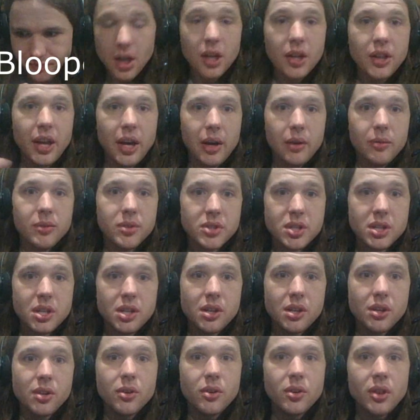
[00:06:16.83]
That was the
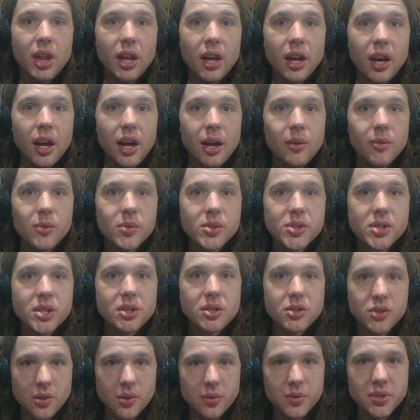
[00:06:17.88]
year that I was an
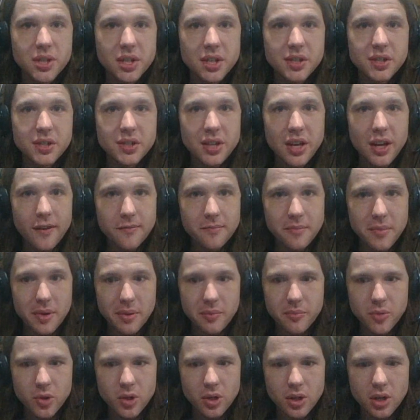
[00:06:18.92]
associate staff
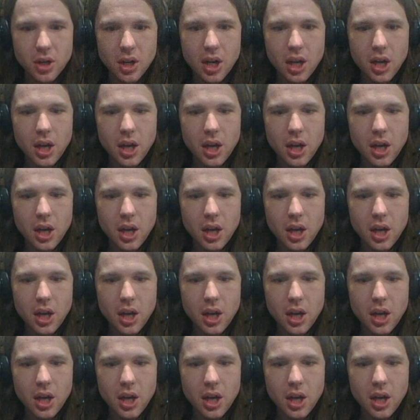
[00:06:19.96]
member,